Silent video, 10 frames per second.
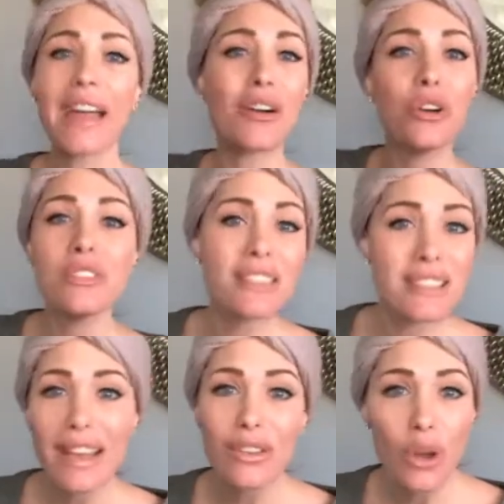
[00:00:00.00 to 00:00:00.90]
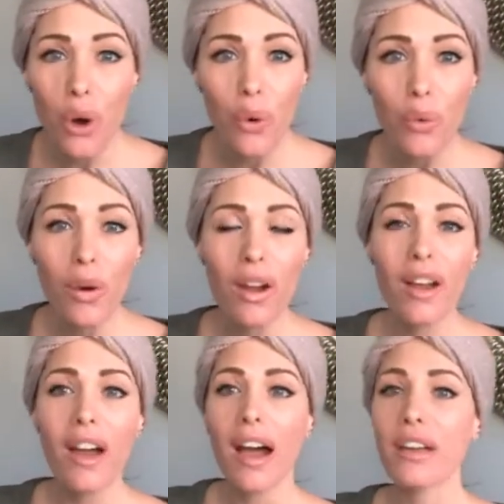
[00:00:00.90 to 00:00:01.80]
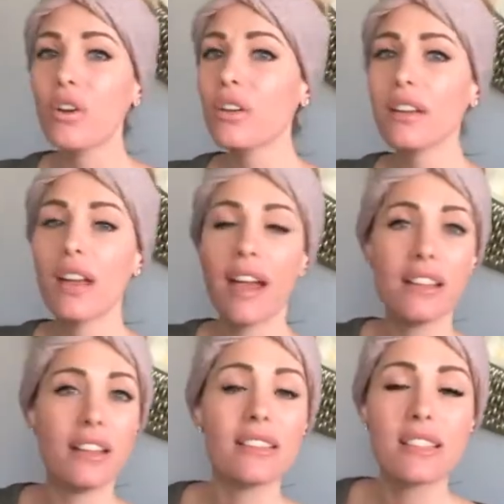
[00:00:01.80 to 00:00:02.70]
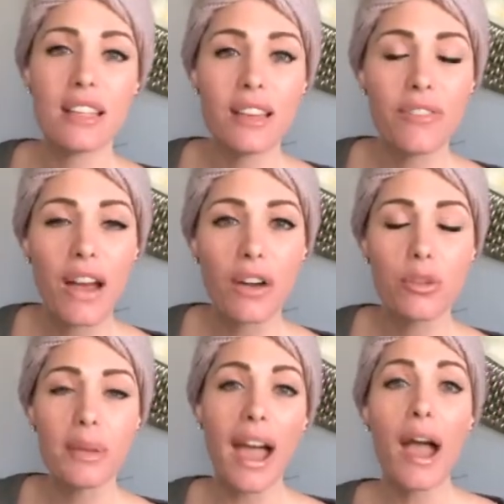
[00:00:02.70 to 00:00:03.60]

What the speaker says: I couldn't say no. I didn't see any value in me.